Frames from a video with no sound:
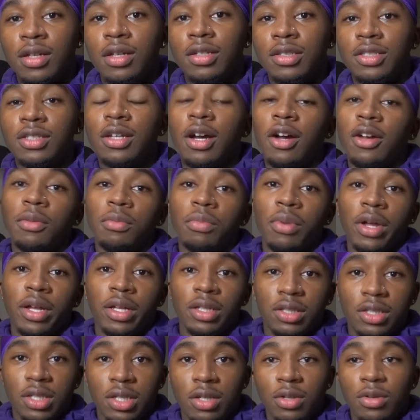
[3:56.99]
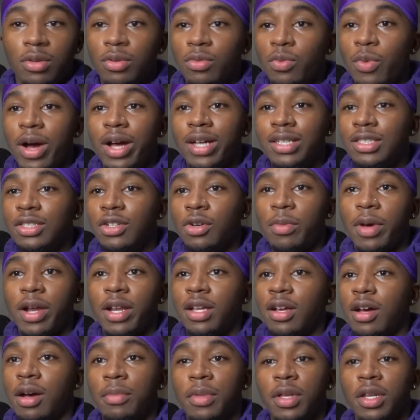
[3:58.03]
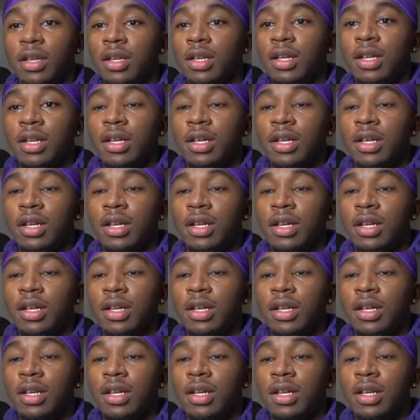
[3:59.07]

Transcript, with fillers: Sorry to break it to you. Why is nobody coming?